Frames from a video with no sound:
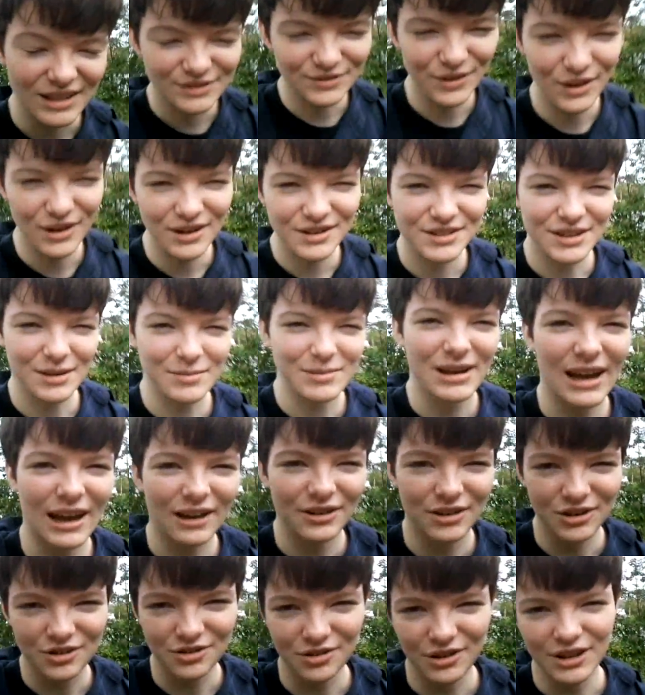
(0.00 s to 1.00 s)
as far as coming
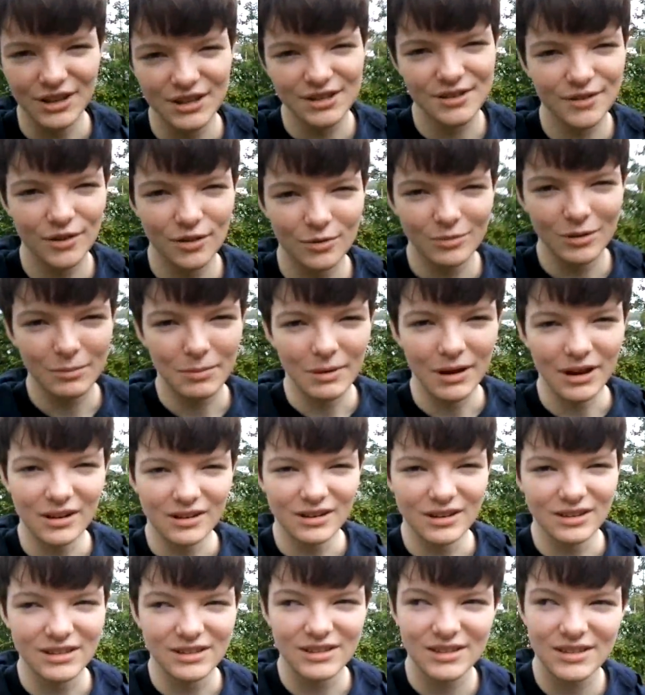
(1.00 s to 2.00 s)
out to transphobic
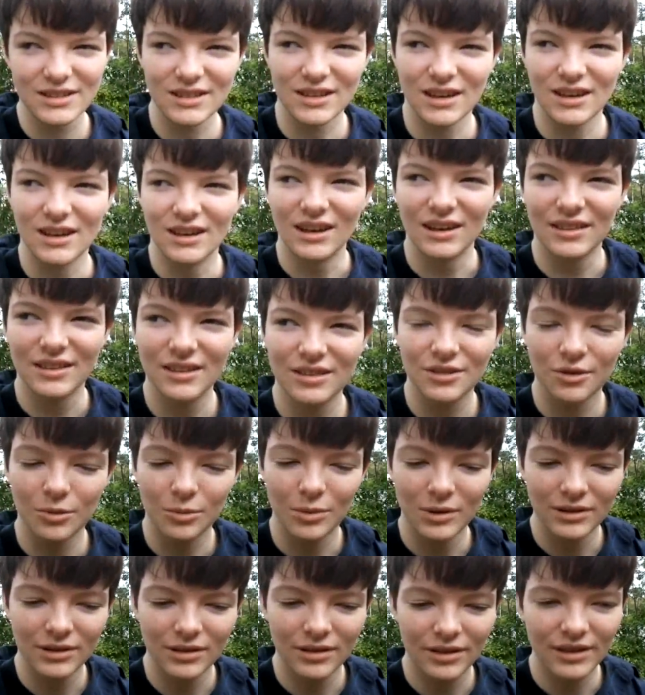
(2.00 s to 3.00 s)
parents, I think the
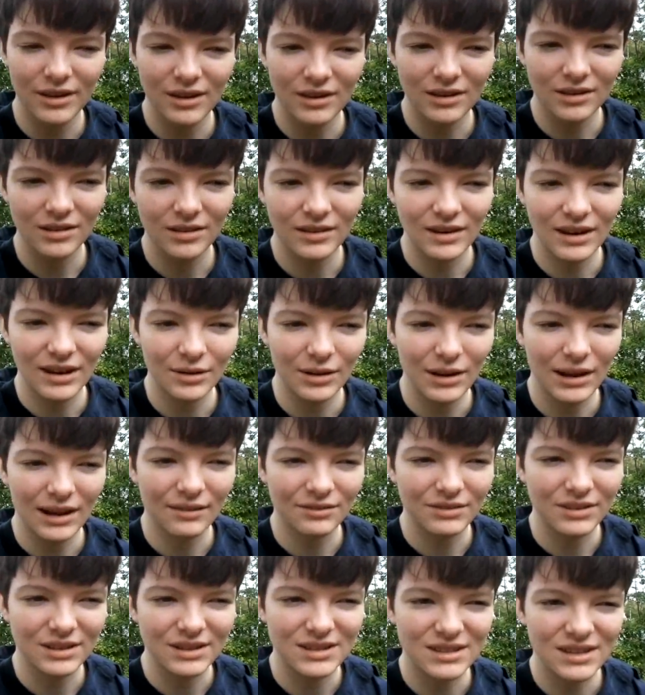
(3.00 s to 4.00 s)
one thing that I would
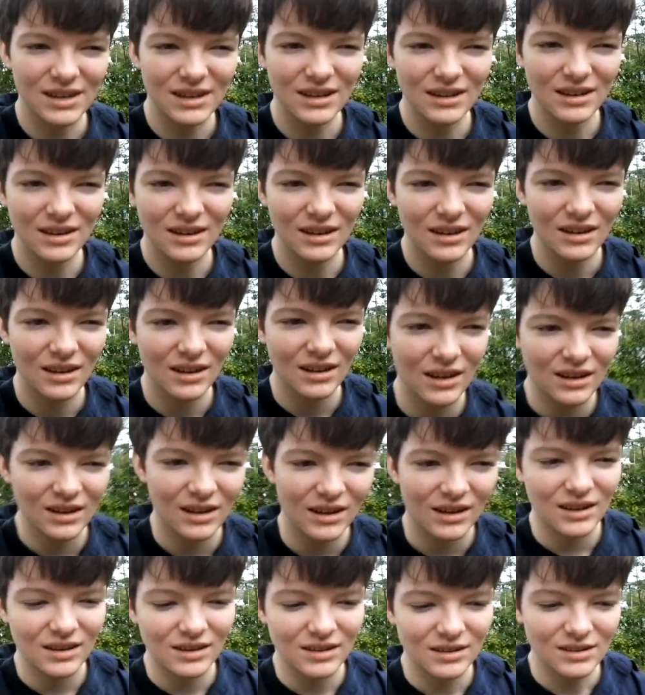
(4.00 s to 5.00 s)
have to say
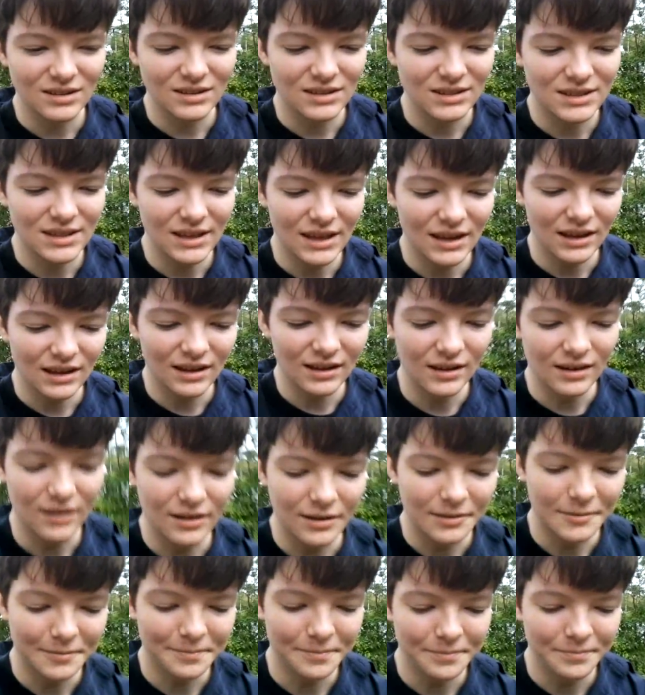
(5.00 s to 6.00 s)
is that
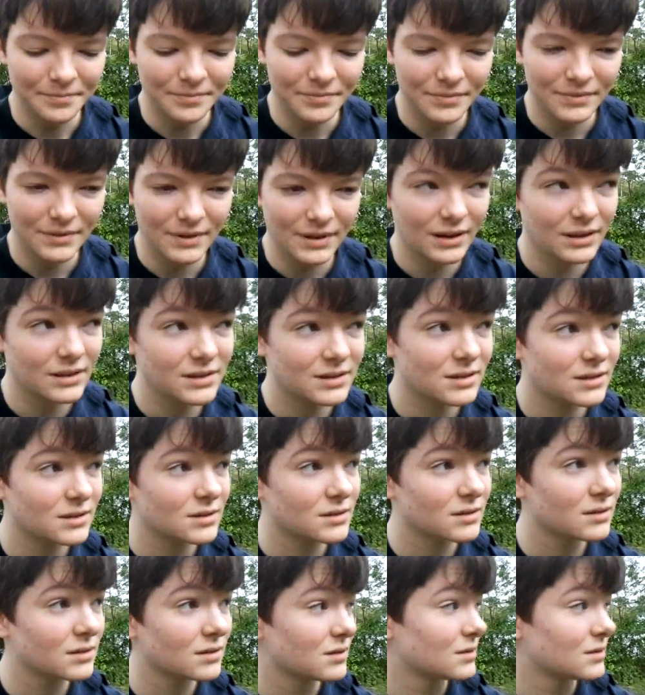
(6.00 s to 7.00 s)
it's.